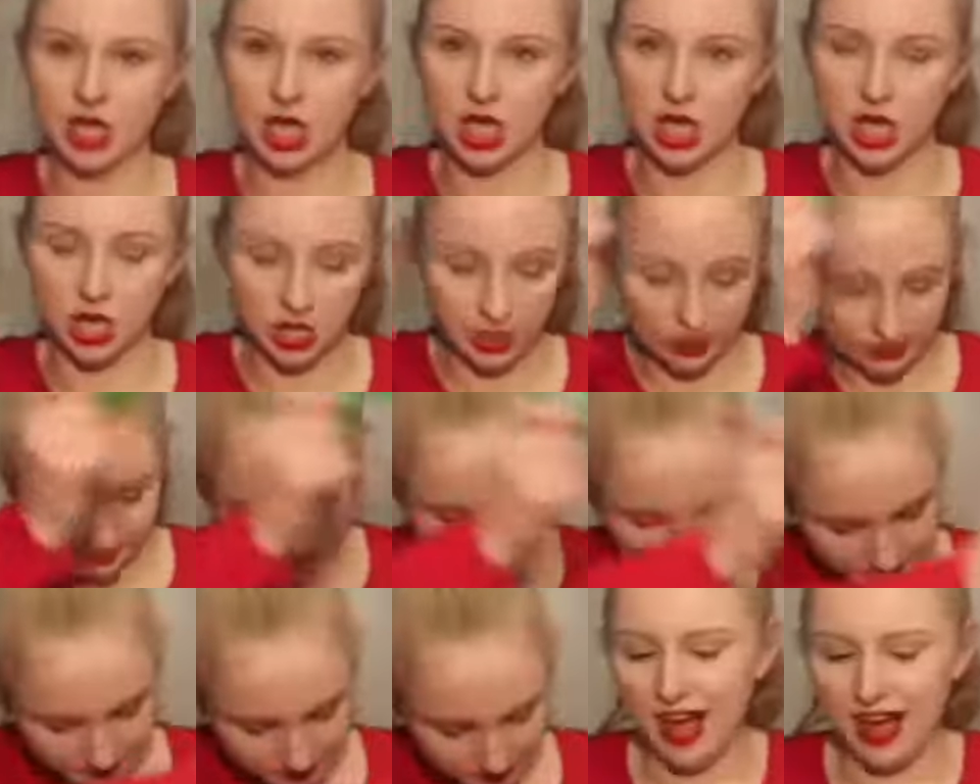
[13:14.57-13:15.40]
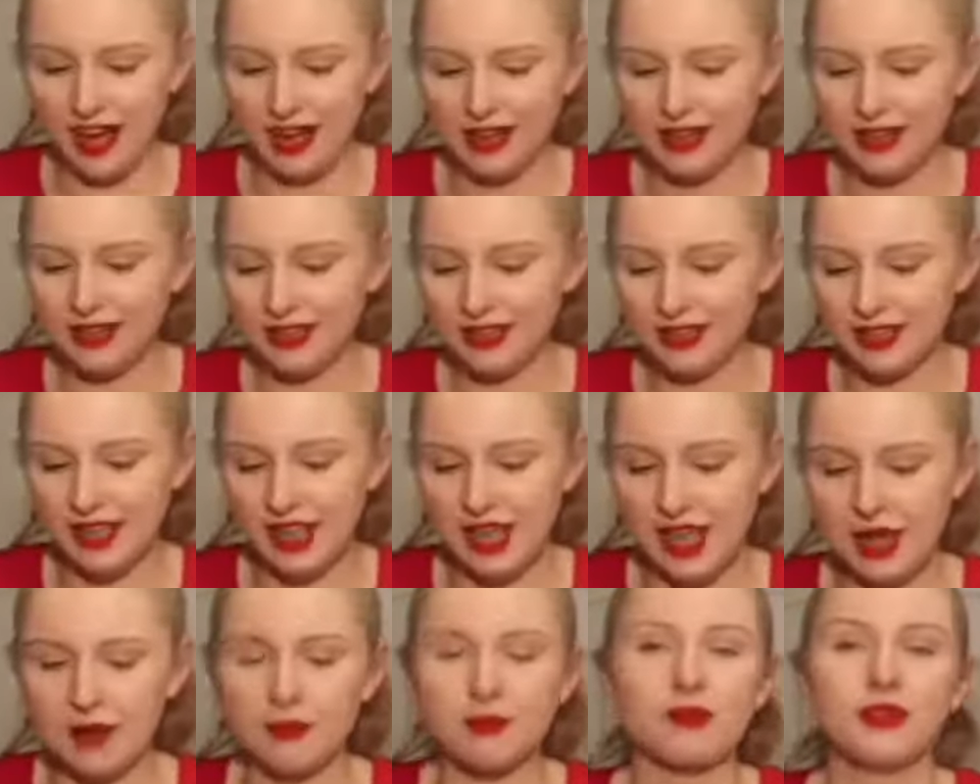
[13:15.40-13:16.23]
gum. I
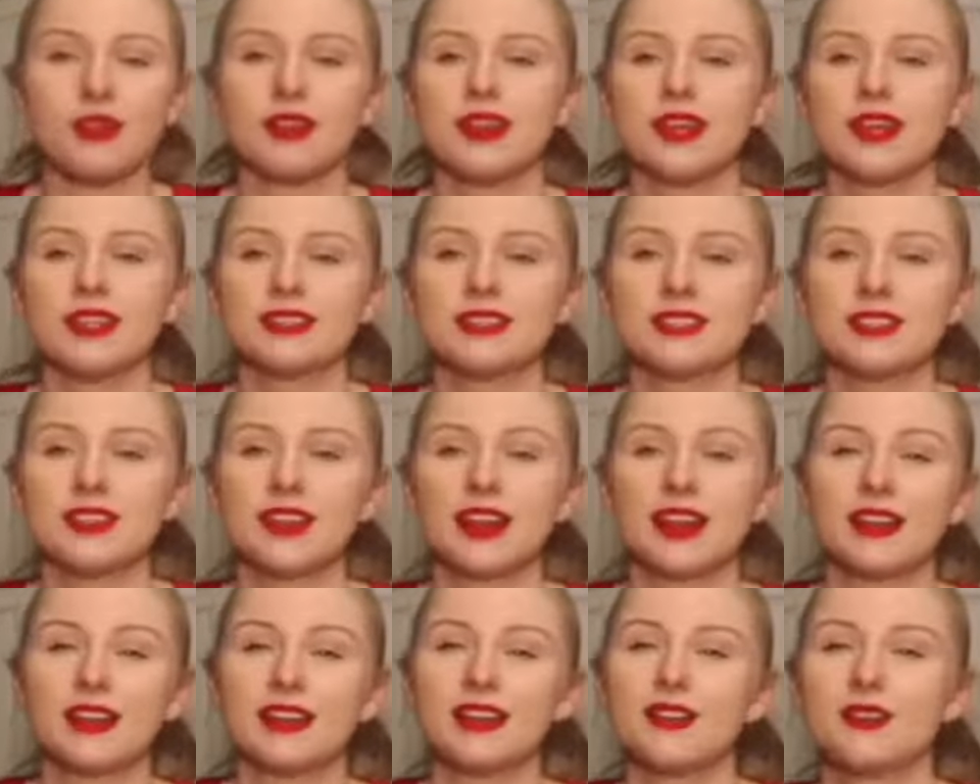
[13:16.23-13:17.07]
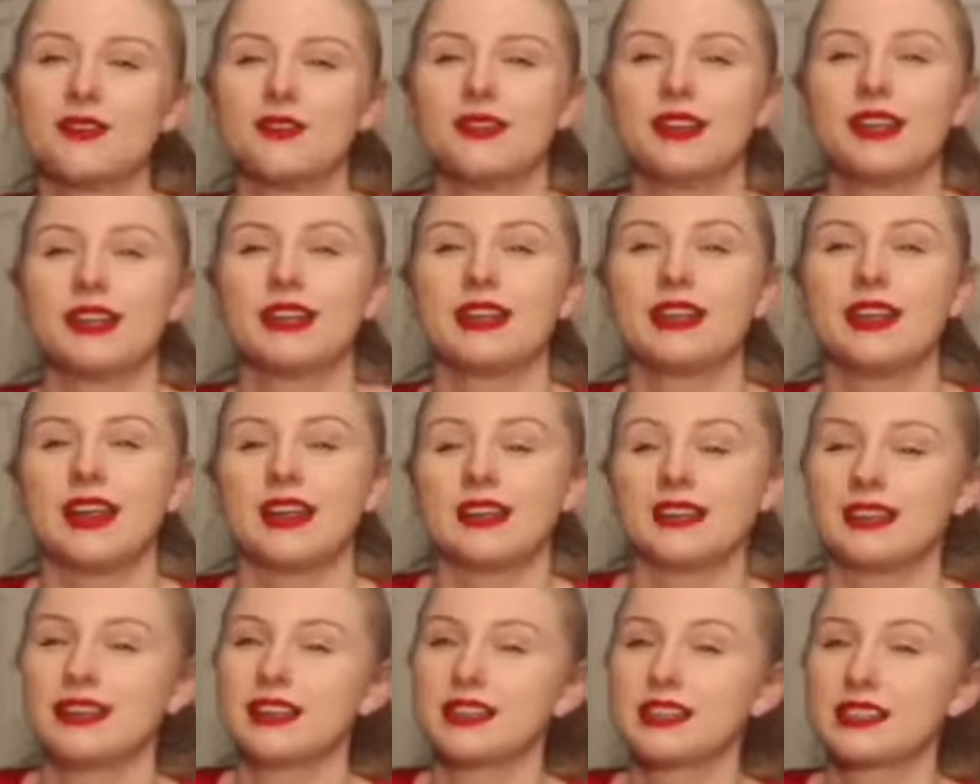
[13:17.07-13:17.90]
am really into like little
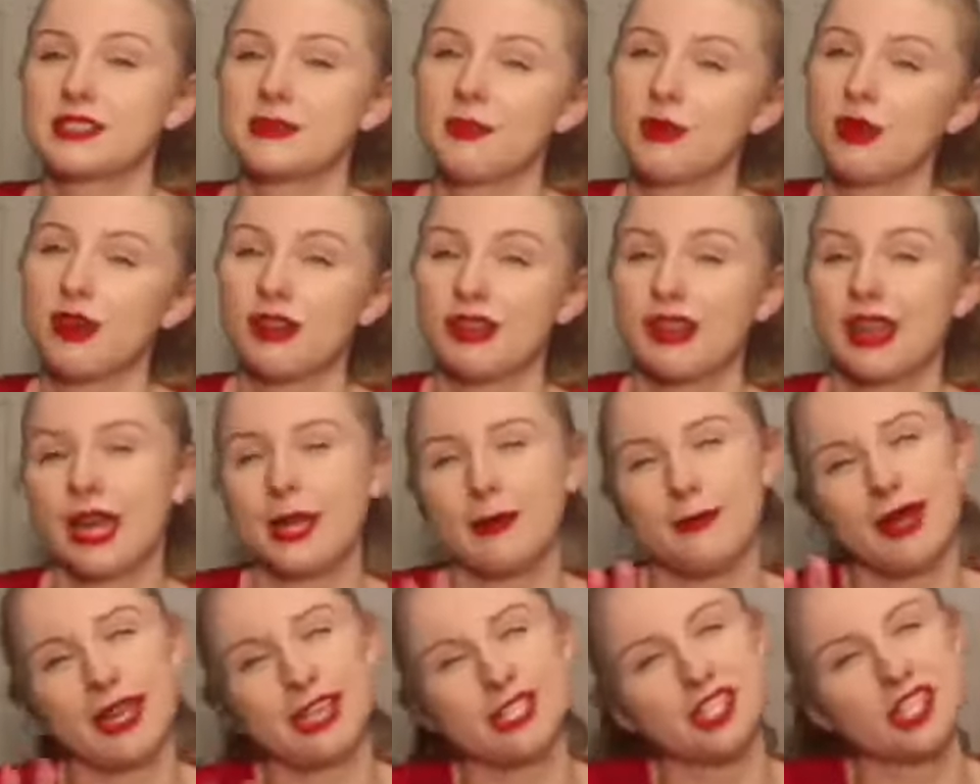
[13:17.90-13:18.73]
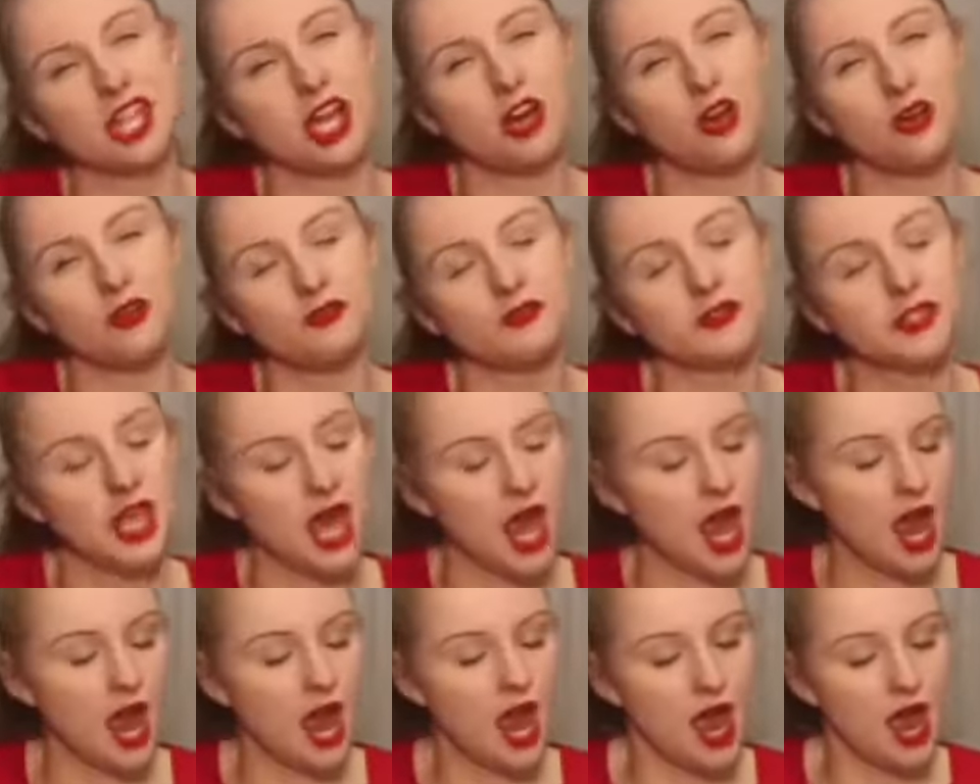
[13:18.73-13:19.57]
knickknack things to put on like my shelves
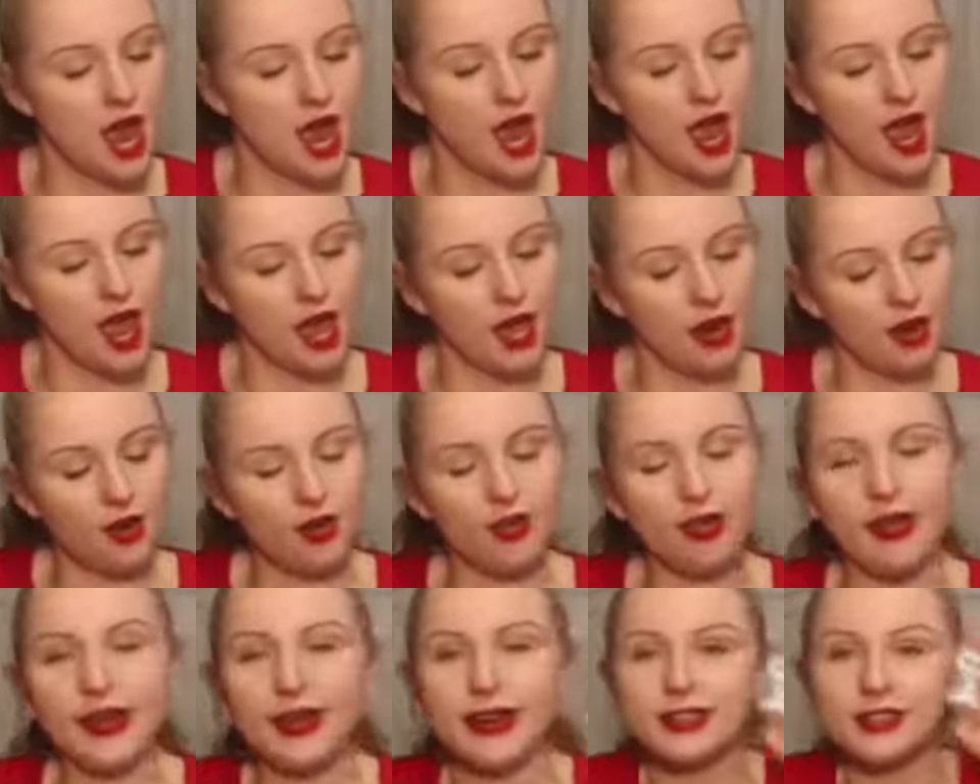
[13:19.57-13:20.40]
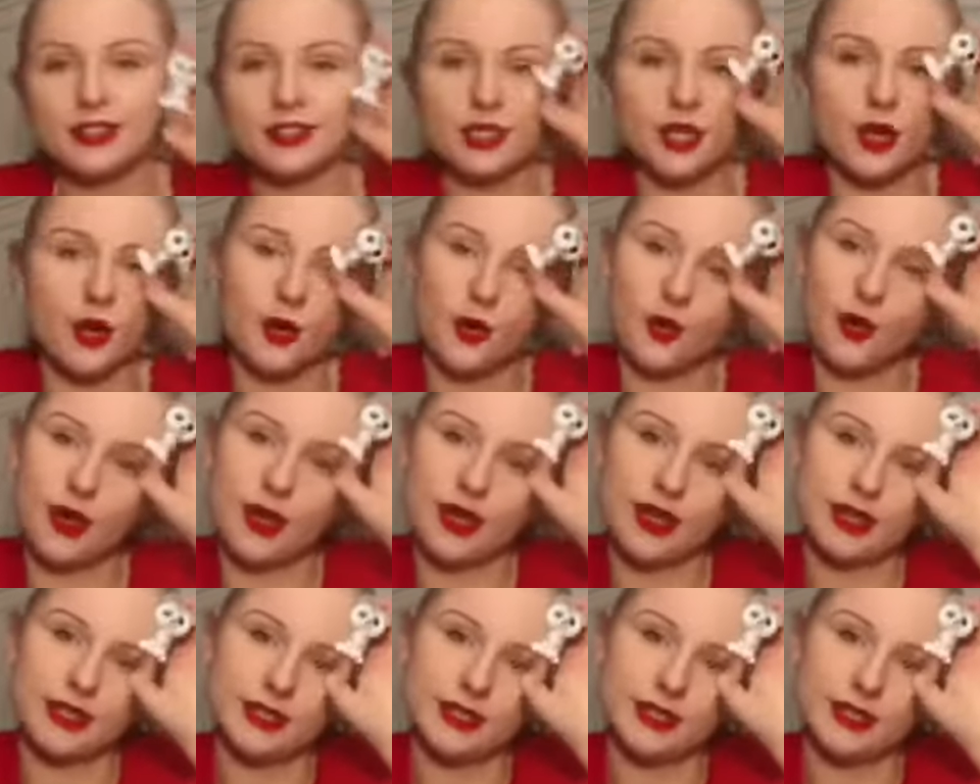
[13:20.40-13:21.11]
and all that. So